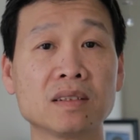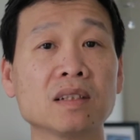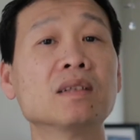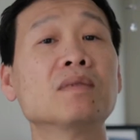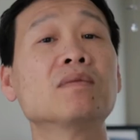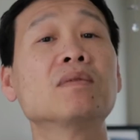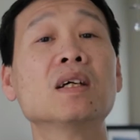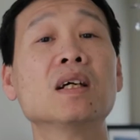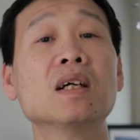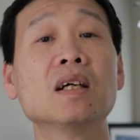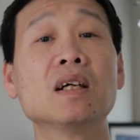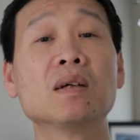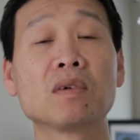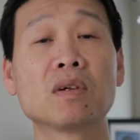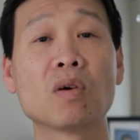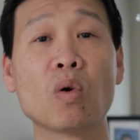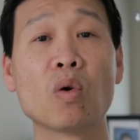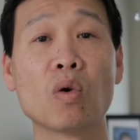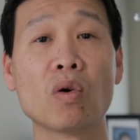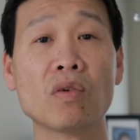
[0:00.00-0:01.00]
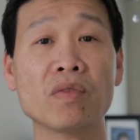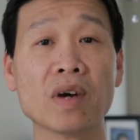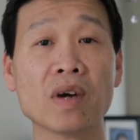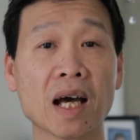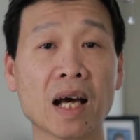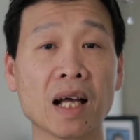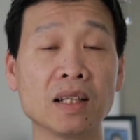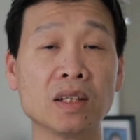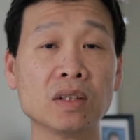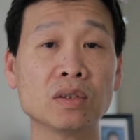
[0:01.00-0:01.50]
the core
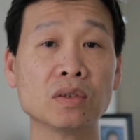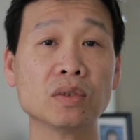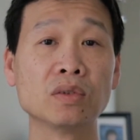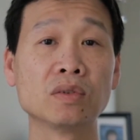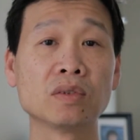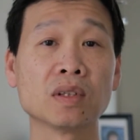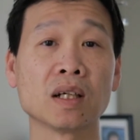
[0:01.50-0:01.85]
values.